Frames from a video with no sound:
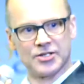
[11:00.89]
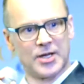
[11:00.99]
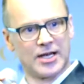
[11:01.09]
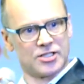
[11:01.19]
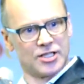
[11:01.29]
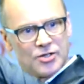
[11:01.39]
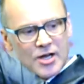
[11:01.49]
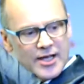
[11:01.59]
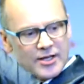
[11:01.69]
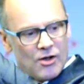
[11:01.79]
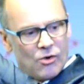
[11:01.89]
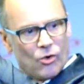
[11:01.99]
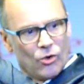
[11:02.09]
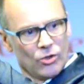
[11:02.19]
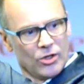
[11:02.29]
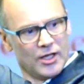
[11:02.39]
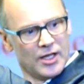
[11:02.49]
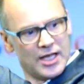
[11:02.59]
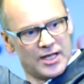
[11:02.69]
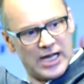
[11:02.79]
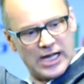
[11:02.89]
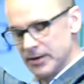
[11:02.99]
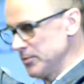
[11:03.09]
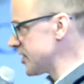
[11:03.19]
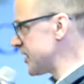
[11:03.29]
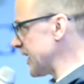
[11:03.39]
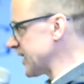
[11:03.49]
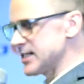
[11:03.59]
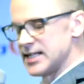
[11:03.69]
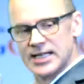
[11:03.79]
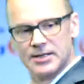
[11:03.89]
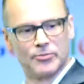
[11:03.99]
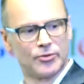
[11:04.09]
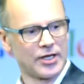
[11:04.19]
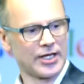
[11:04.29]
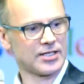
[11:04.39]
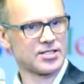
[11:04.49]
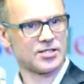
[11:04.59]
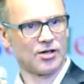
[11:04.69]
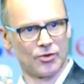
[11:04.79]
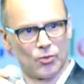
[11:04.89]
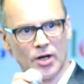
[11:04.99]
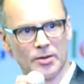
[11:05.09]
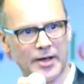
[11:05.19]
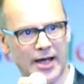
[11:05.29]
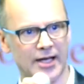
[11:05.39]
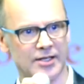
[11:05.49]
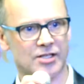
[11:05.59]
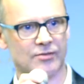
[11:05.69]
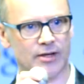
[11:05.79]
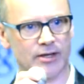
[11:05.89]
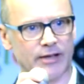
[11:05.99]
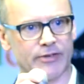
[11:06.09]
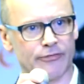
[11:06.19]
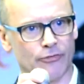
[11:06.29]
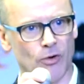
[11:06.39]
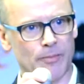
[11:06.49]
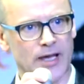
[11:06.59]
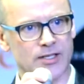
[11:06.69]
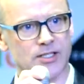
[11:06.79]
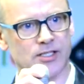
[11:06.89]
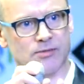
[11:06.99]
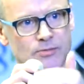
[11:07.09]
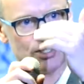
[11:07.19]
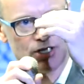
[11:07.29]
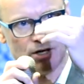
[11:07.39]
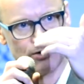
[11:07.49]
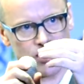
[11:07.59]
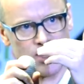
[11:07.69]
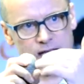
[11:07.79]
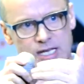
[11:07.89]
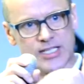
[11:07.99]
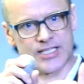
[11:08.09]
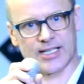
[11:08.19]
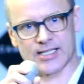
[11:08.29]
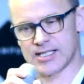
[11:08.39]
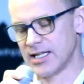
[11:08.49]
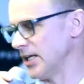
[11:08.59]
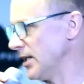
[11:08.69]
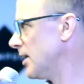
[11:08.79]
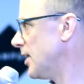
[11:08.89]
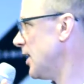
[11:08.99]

We actually tried all 16 products on one page. So rather than having 4 pages, we showed 16.